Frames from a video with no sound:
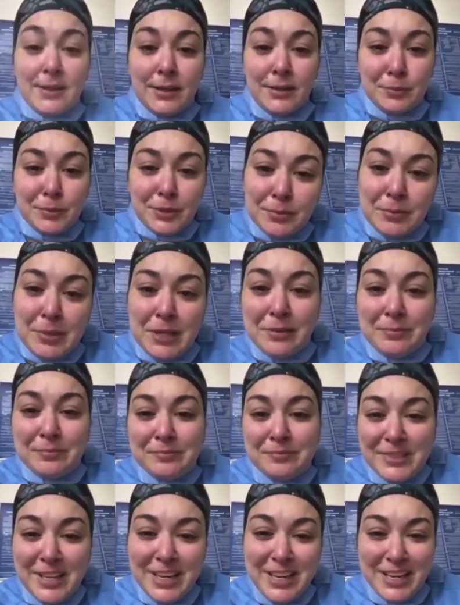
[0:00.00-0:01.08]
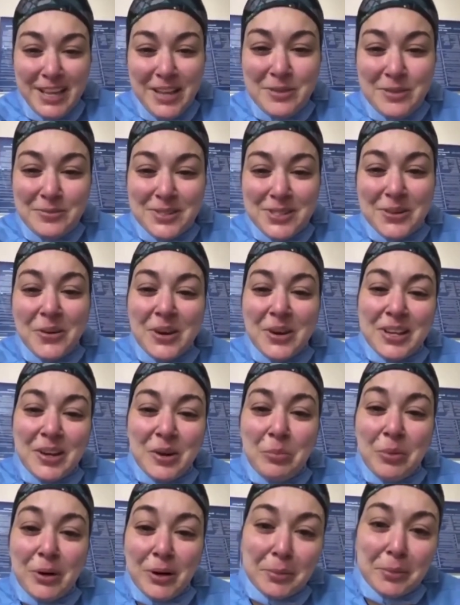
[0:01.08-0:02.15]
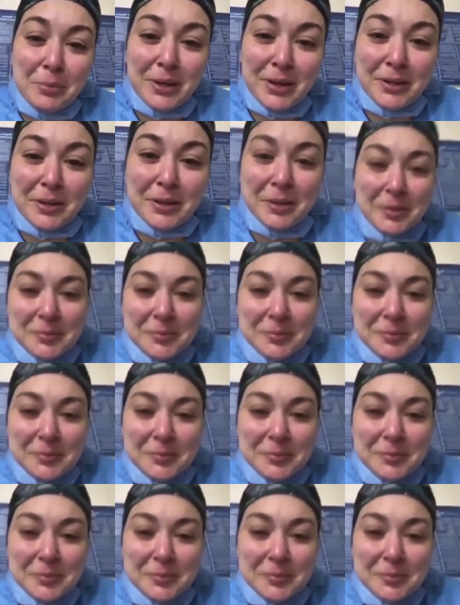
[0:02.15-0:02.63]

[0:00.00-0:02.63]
him to me. And he was already in a body bag.